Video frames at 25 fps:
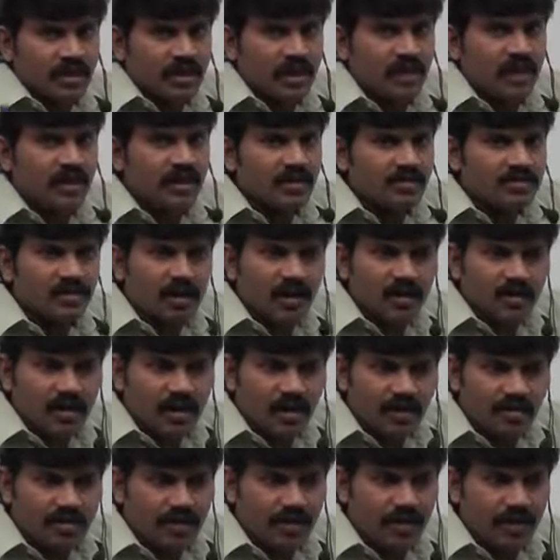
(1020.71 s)
Errors are
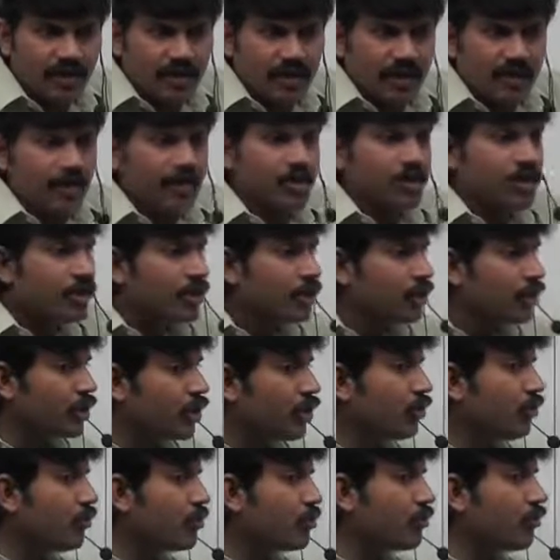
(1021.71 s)
caused by
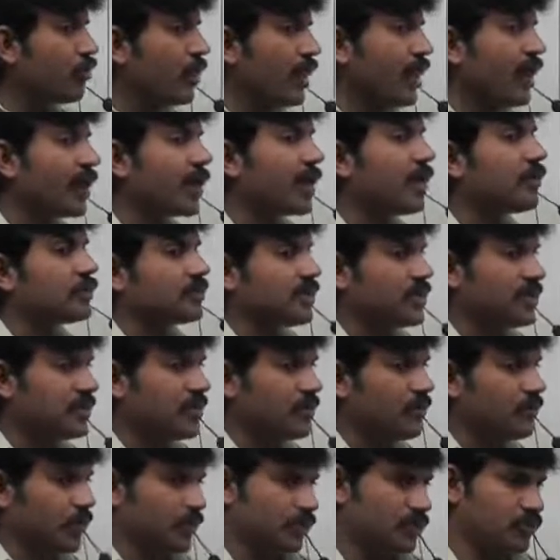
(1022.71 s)
due to lack of
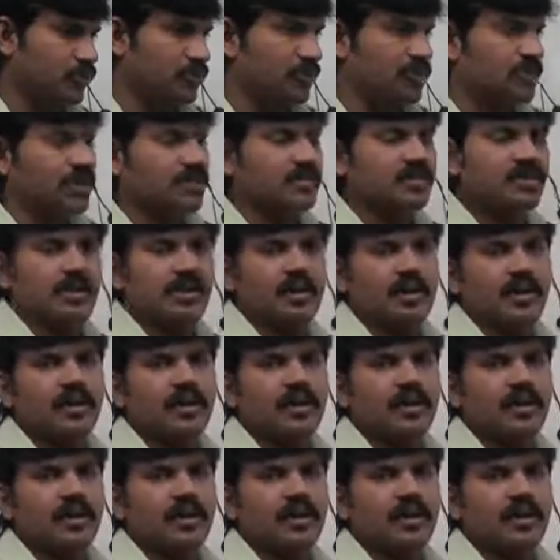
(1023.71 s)
system resources.